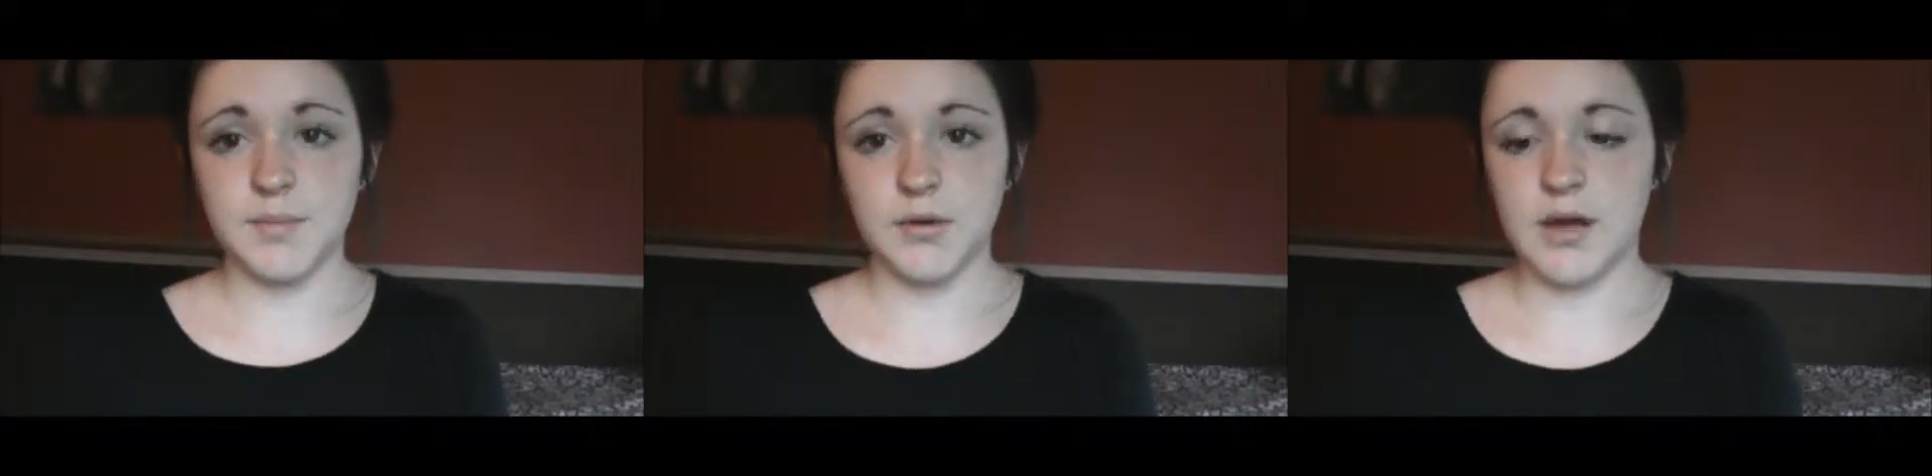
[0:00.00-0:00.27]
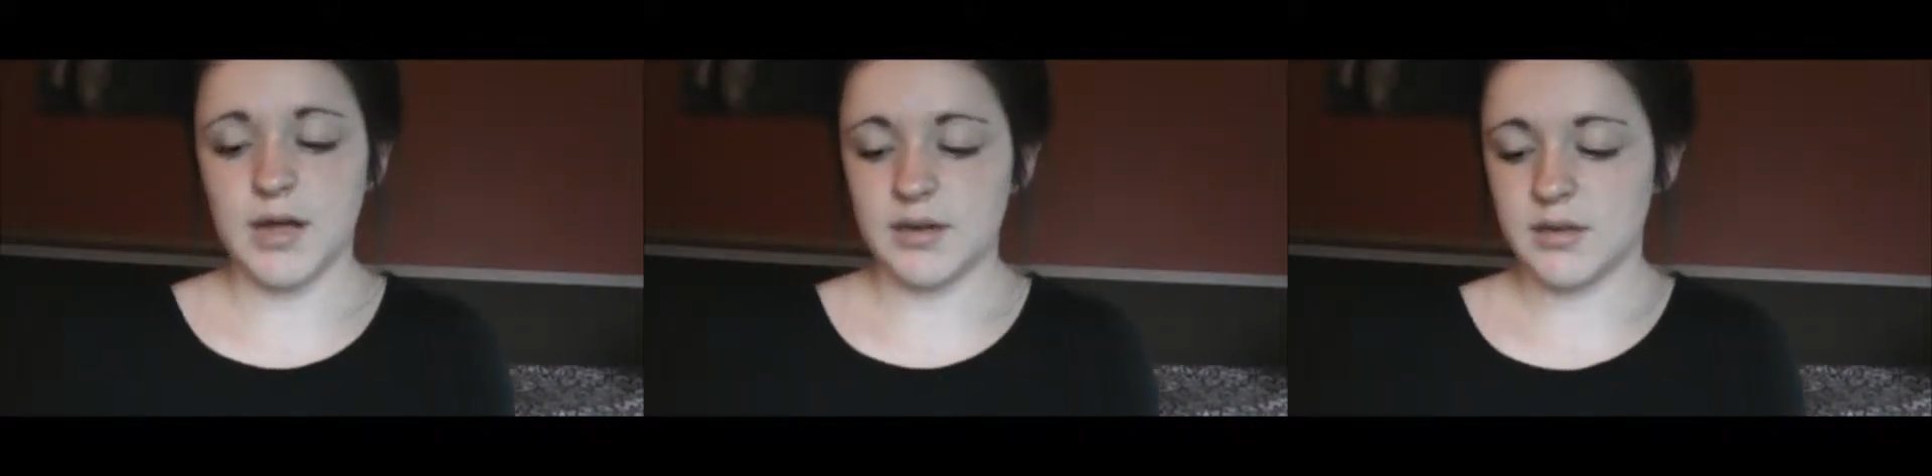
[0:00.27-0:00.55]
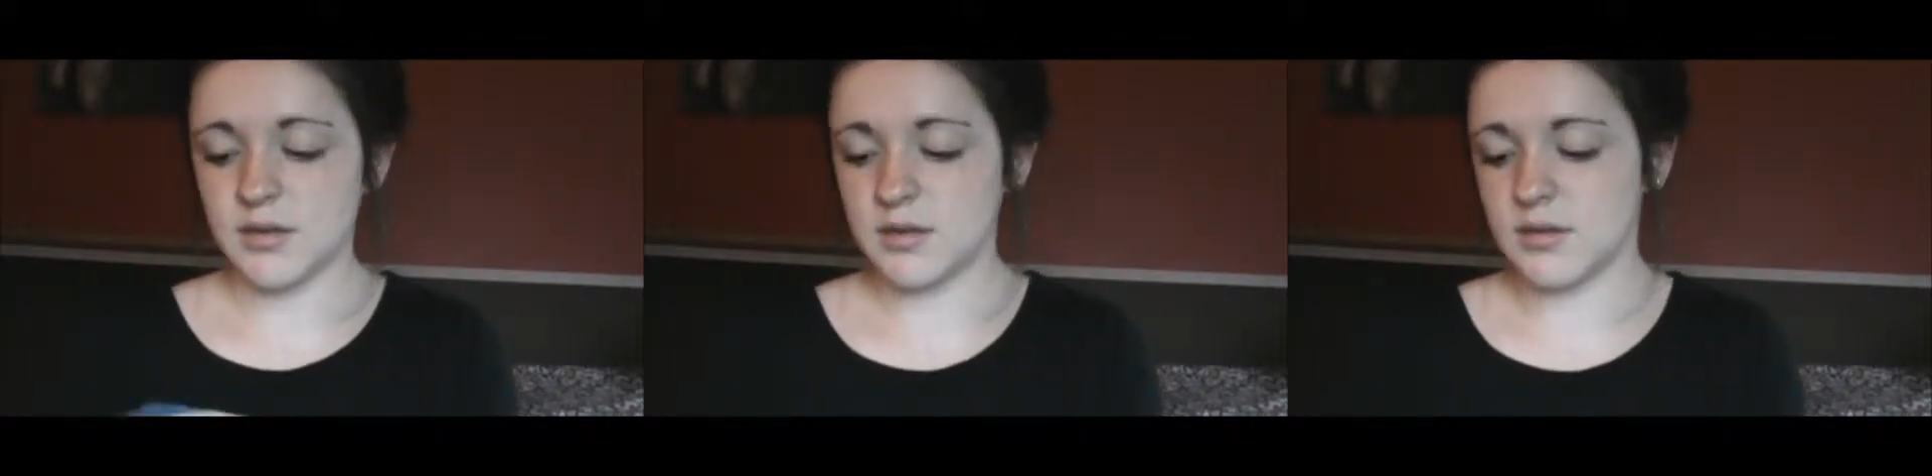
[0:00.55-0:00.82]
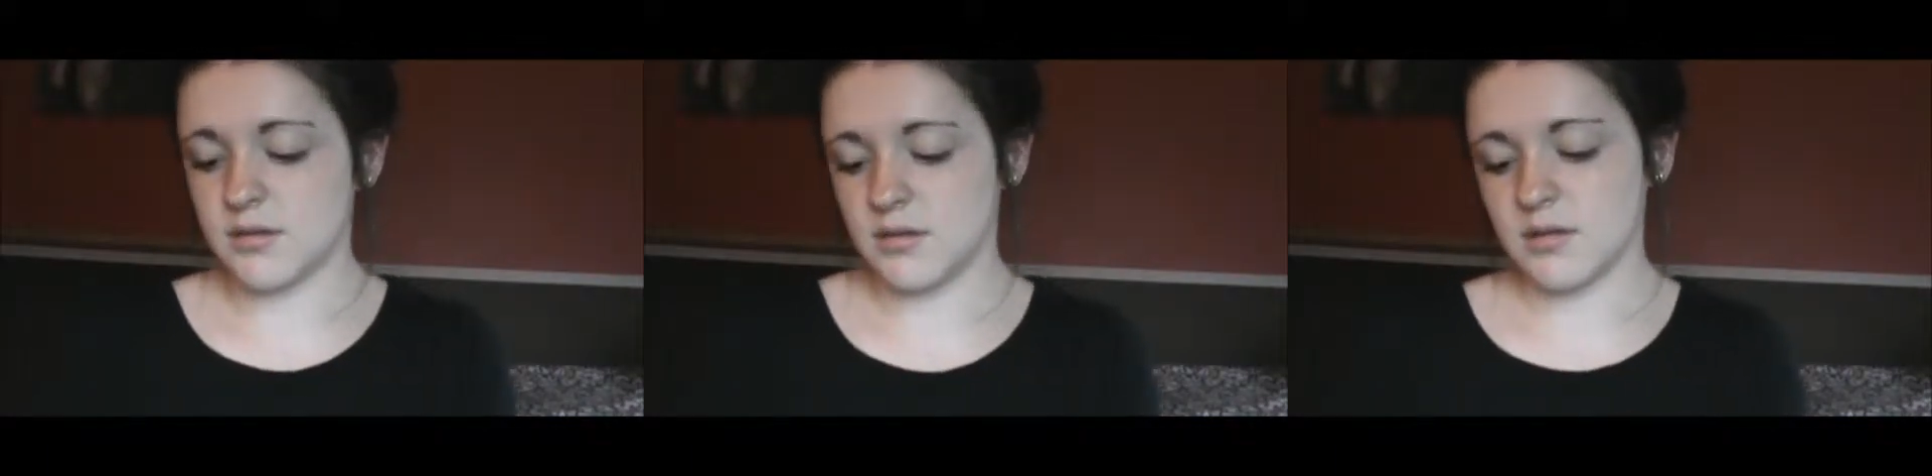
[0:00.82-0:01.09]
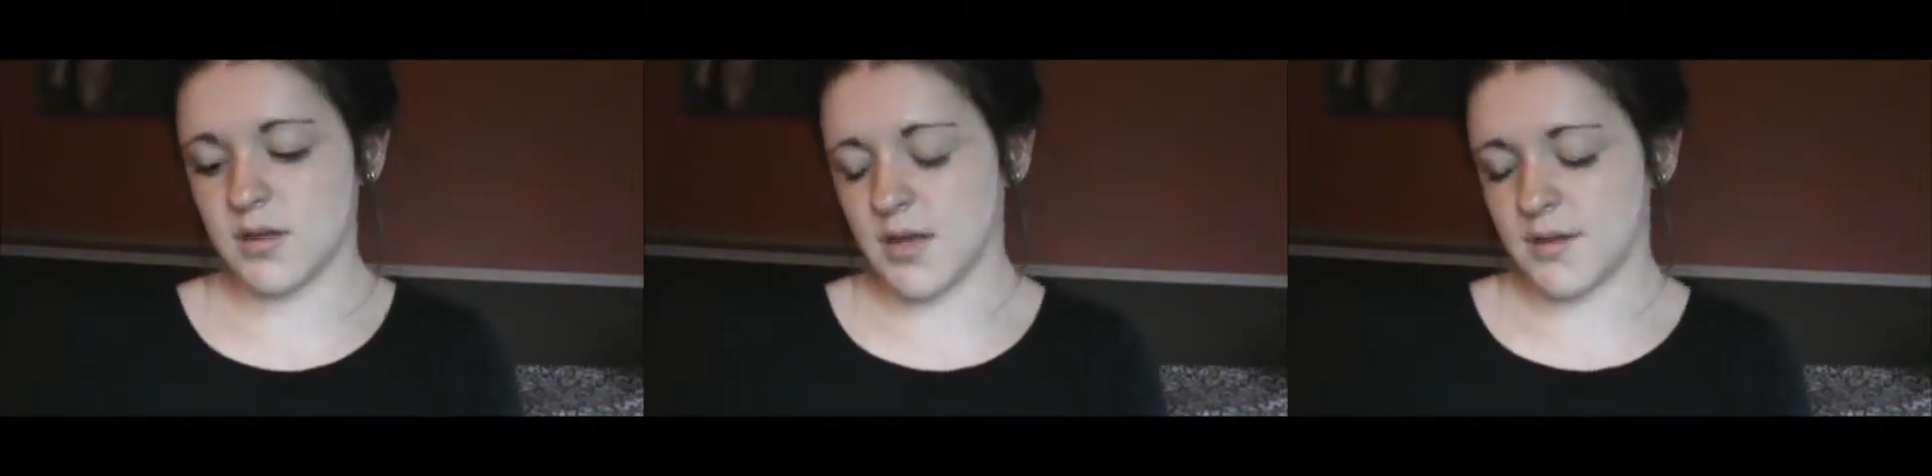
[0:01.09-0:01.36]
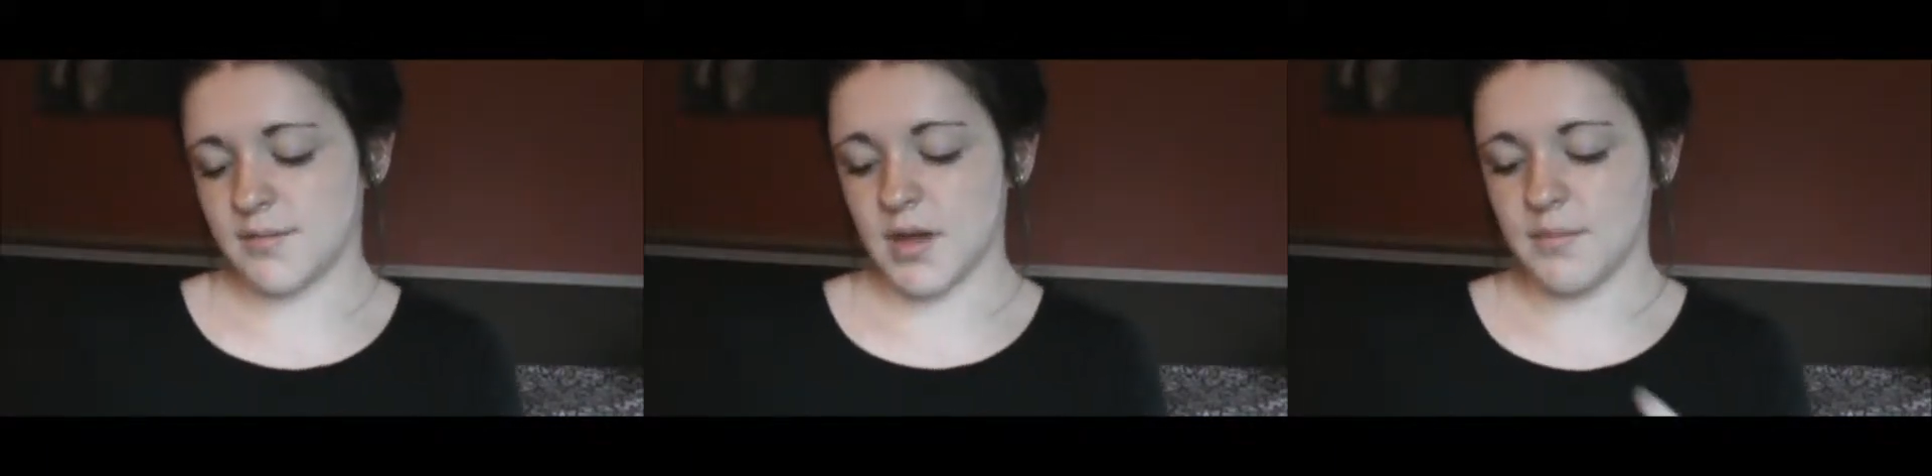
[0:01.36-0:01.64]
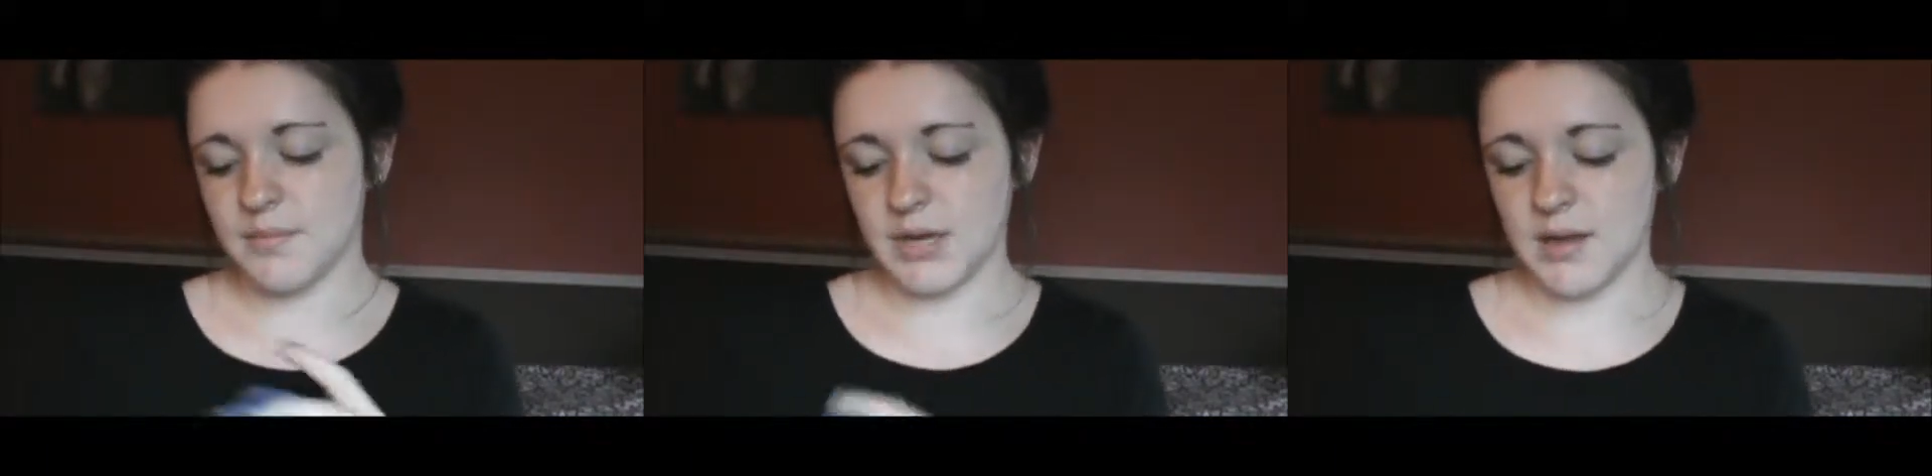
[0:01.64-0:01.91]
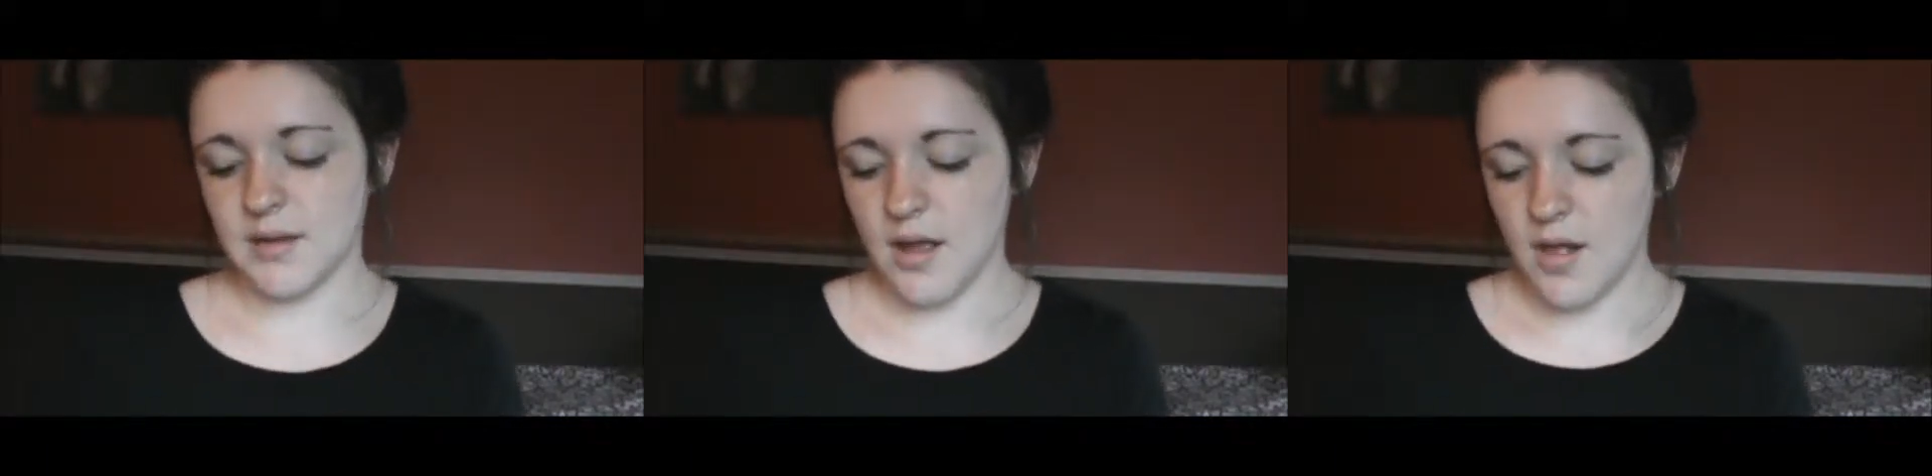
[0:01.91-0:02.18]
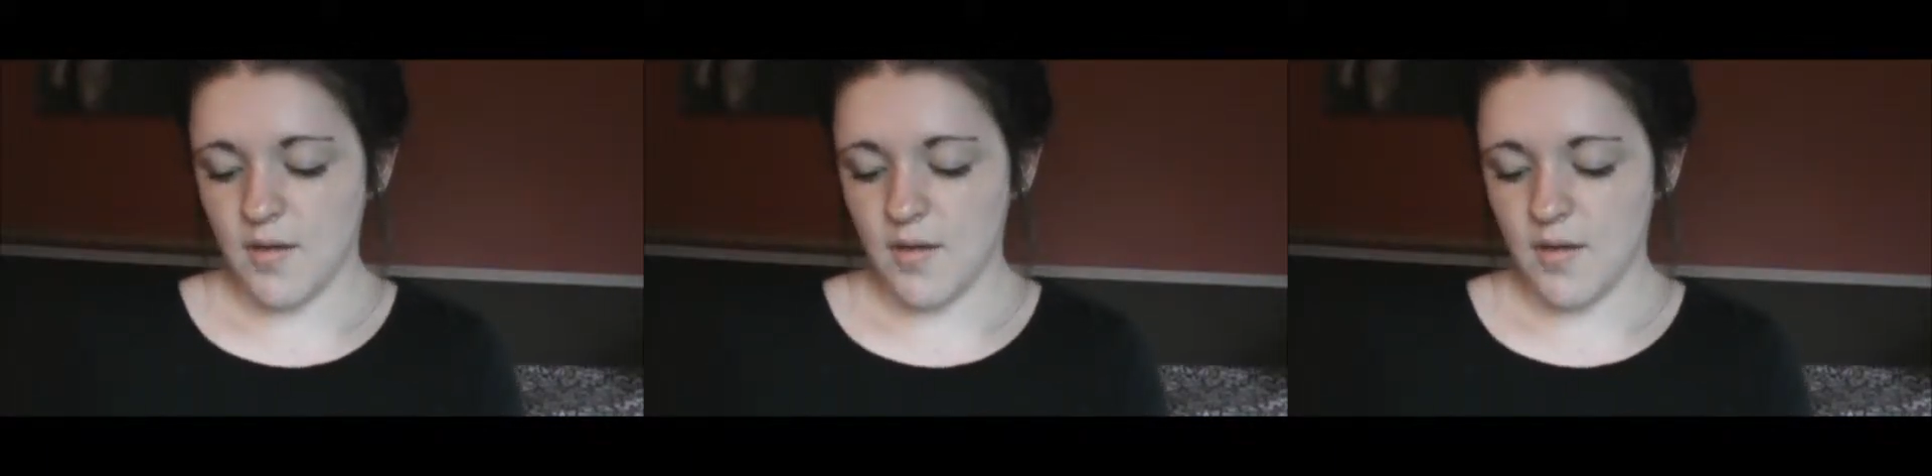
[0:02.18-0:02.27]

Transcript: Bullhead company.